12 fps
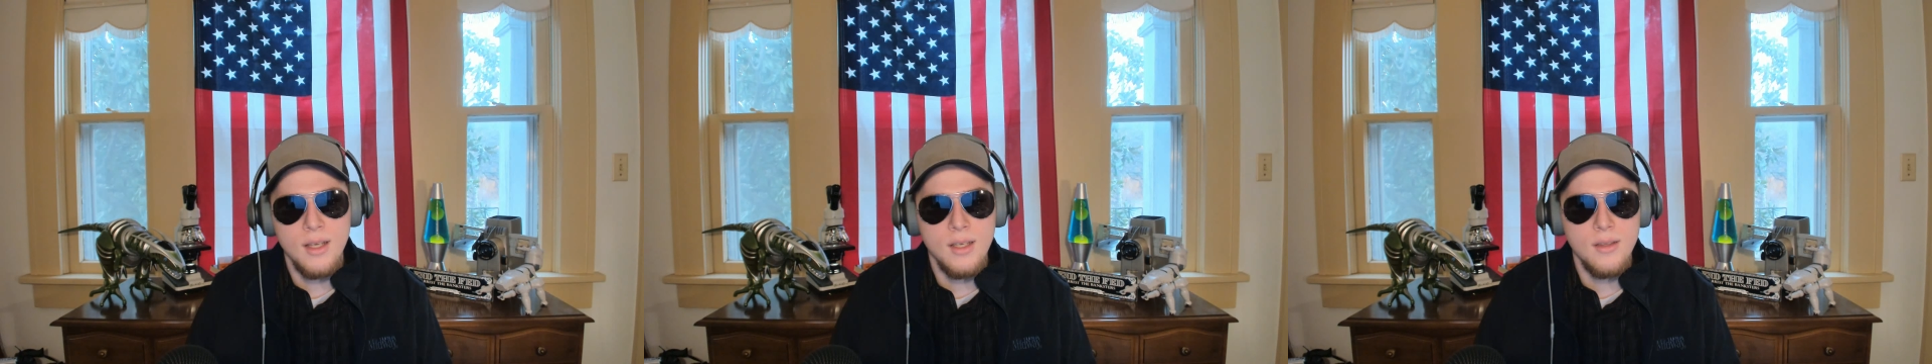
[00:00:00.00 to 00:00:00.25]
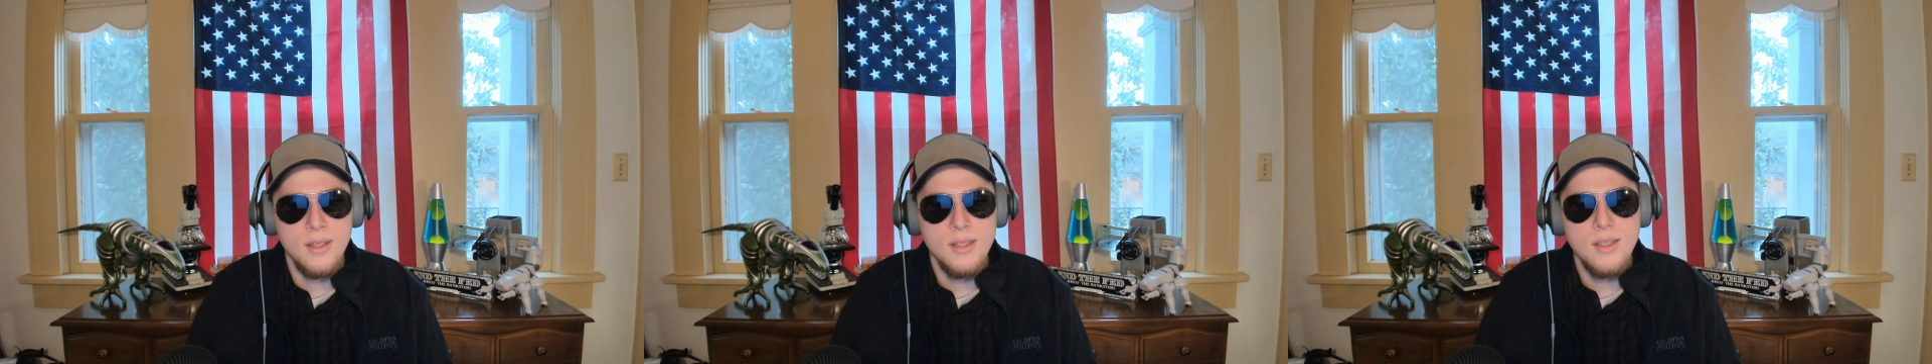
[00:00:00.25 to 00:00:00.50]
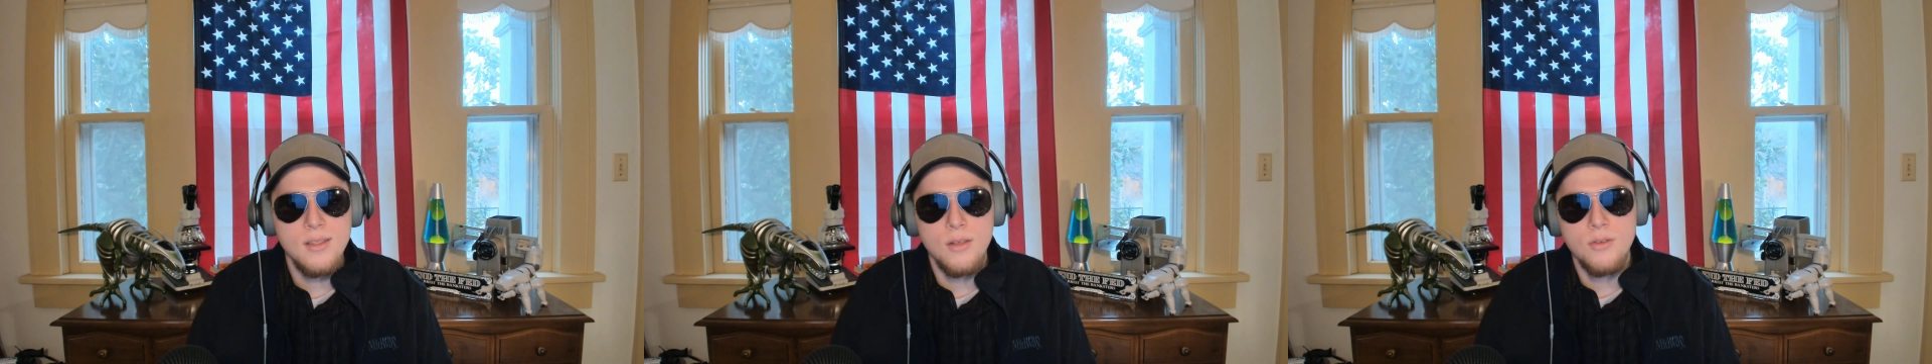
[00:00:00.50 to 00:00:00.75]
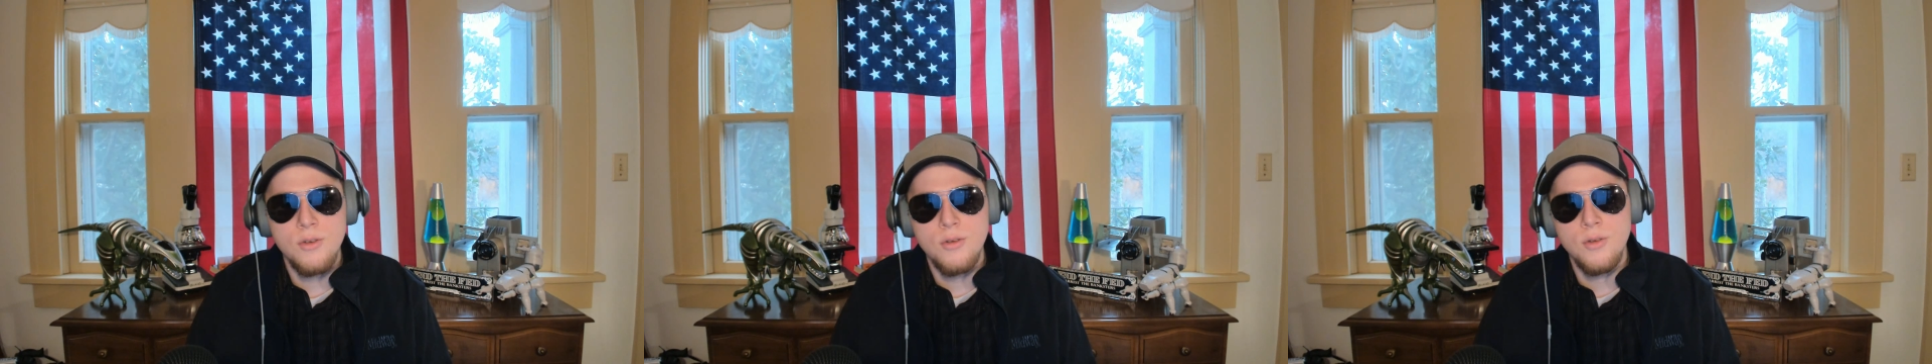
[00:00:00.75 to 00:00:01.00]
and this
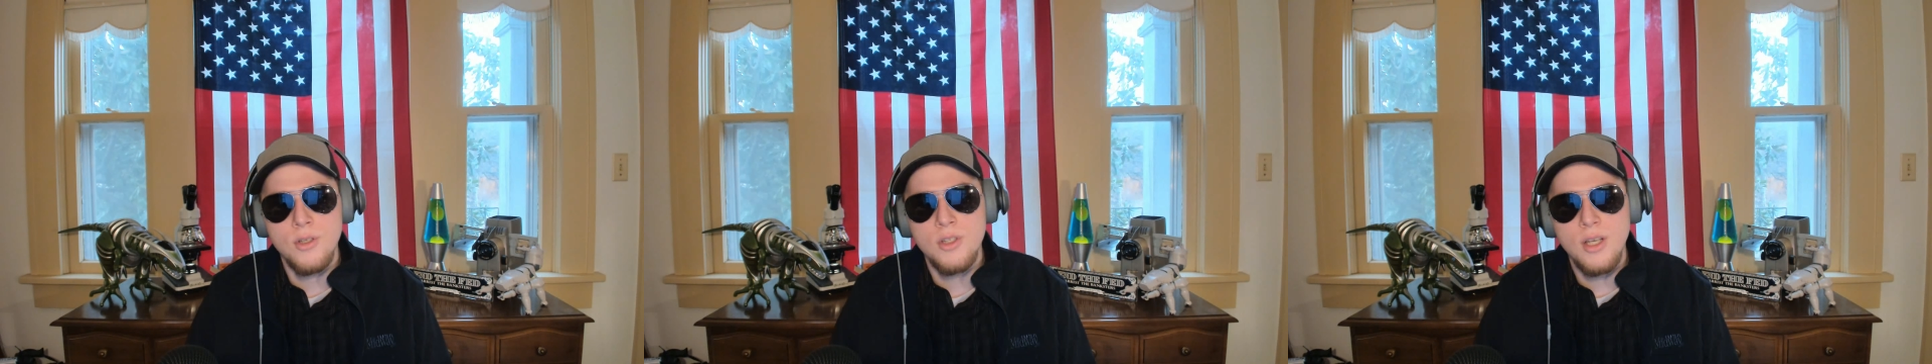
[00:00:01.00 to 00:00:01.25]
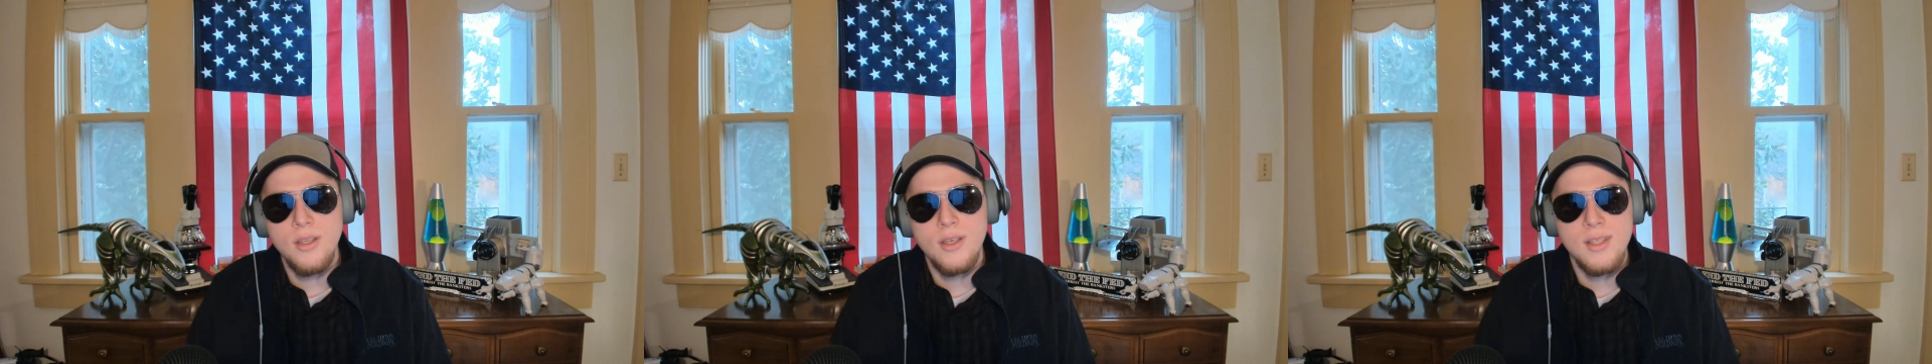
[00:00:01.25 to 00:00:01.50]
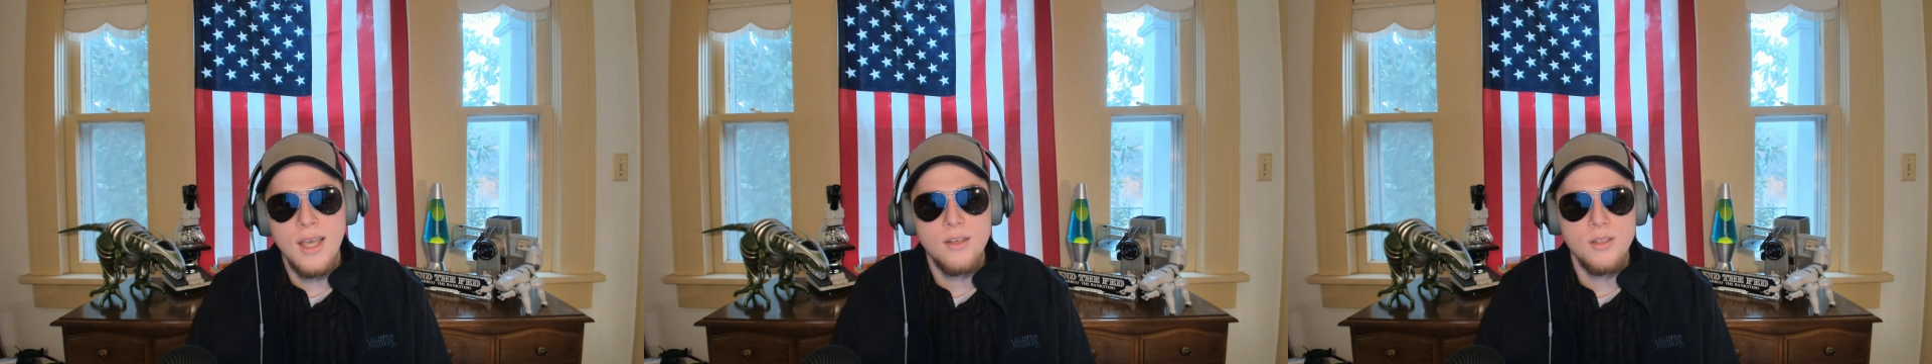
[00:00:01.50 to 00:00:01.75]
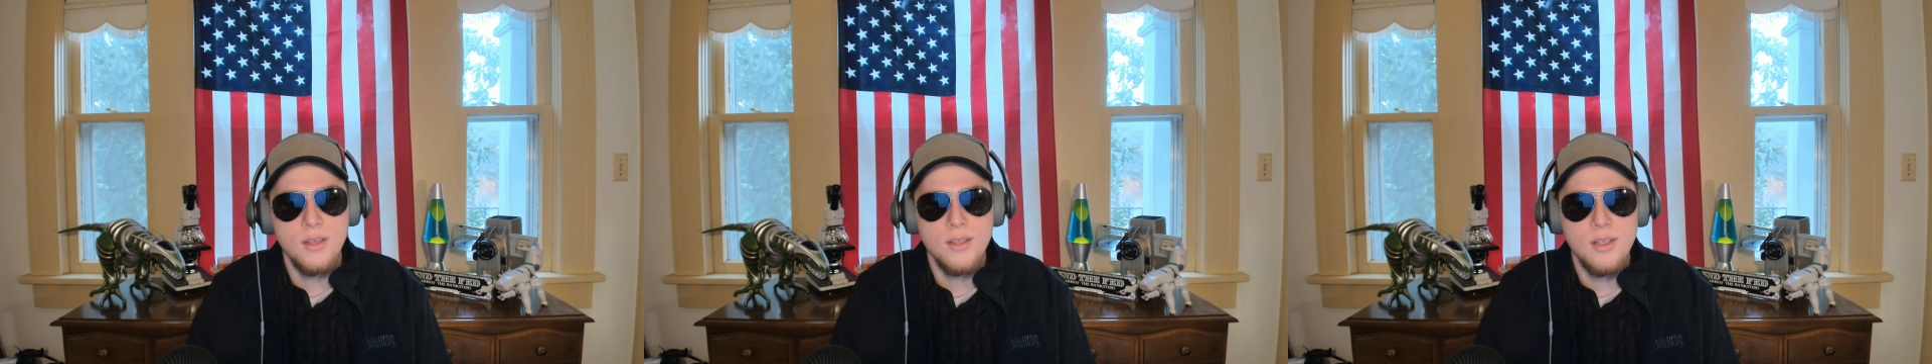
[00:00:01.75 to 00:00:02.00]
isn't true as Shelley is
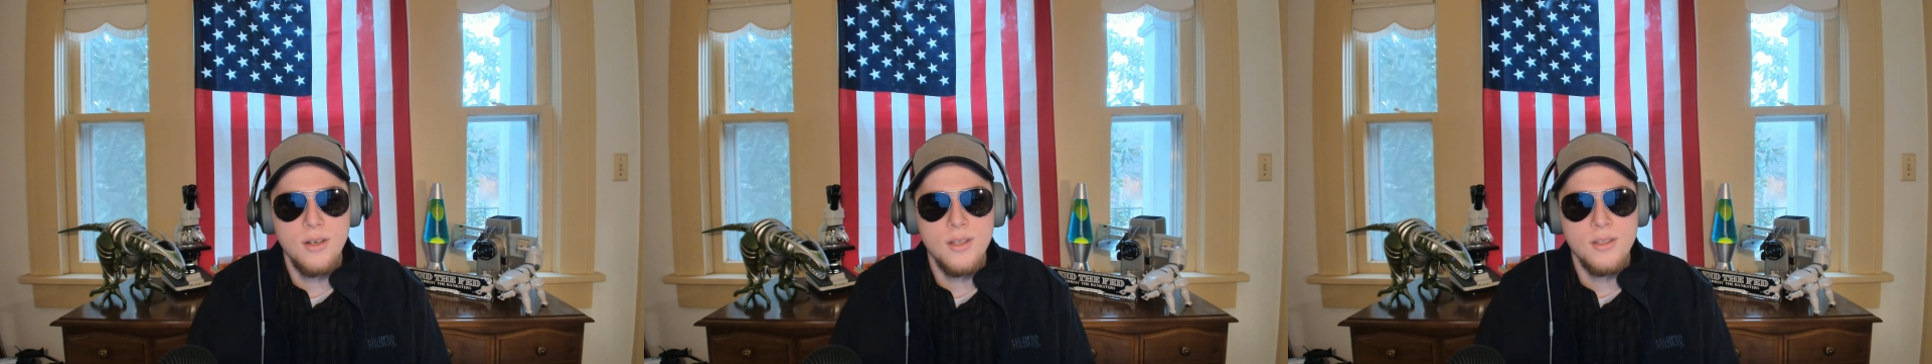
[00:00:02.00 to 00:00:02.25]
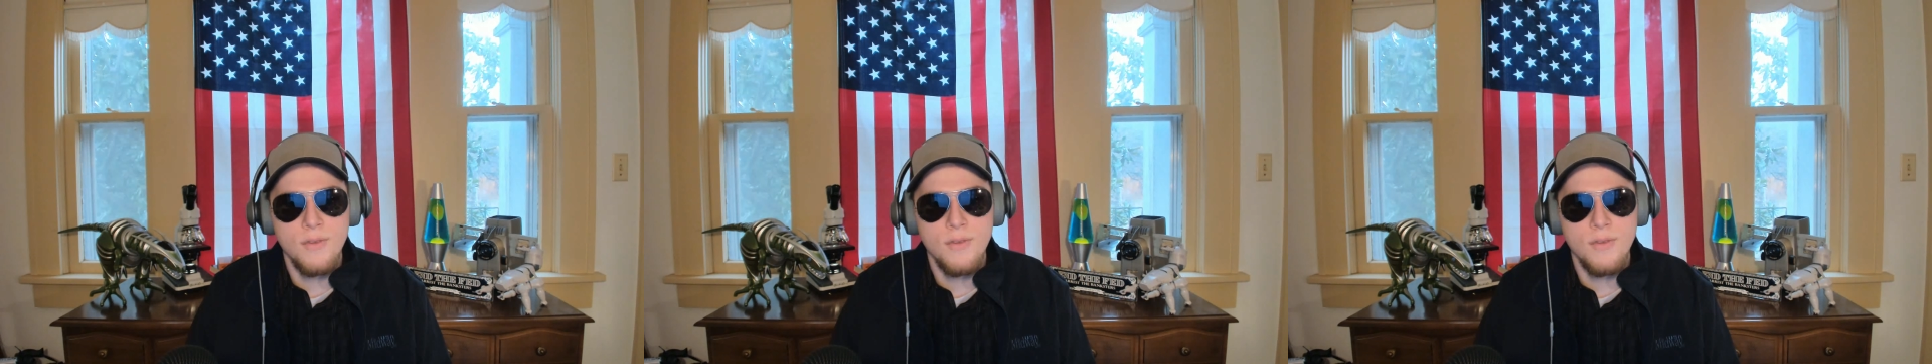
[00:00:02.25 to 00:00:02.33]
actually a series